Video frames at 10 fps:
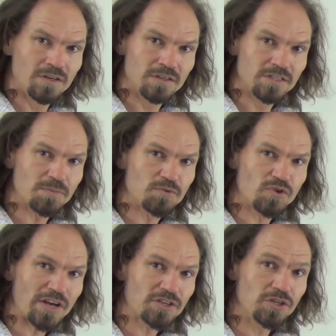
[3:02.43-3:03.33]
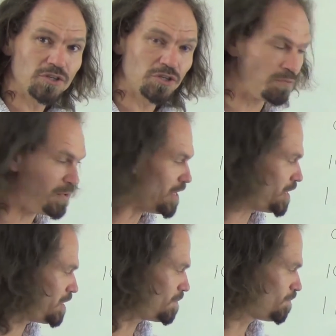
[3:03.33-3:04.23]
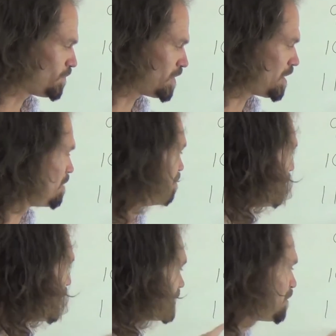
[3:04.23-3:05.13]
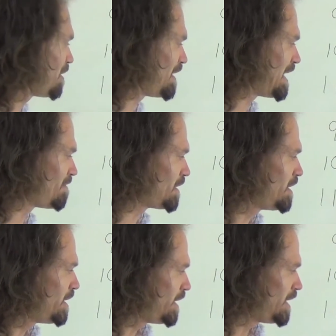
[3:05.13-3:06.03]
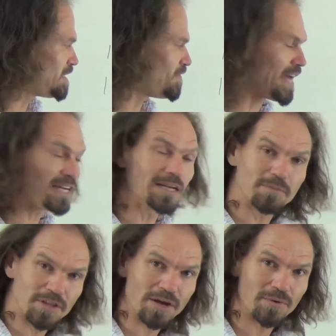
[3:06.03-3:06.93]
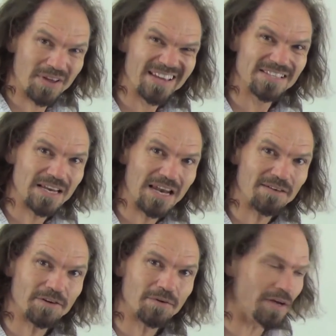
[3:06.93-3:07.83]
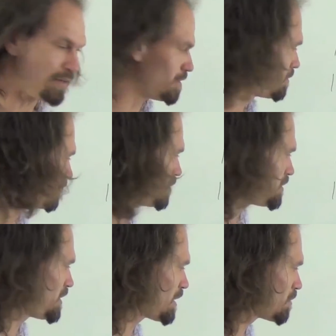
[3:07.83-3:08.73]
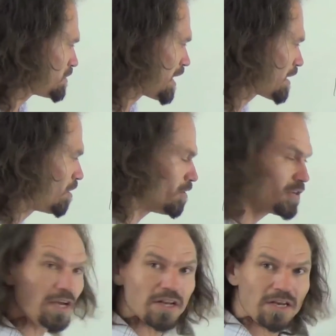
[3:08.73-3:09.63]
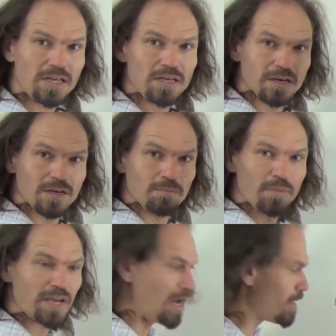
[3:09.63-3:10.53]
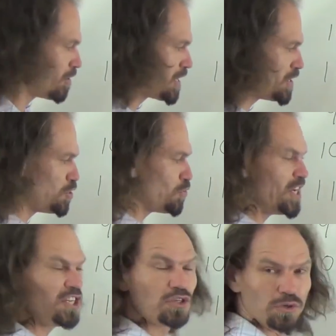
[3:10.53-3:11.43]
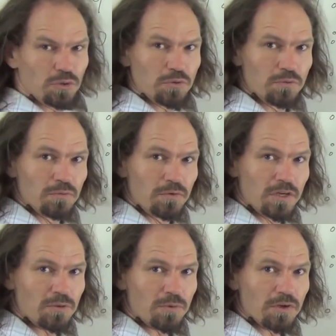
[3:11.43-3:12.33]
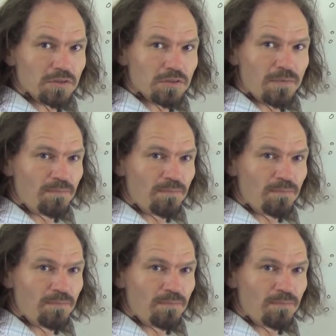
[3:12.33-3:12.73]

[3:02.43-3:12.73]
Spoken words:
subtraction to be a multiple of 11 is if that number there is 11, right? You see that? Because I can't get any bigger. I can't get to 22, in other words.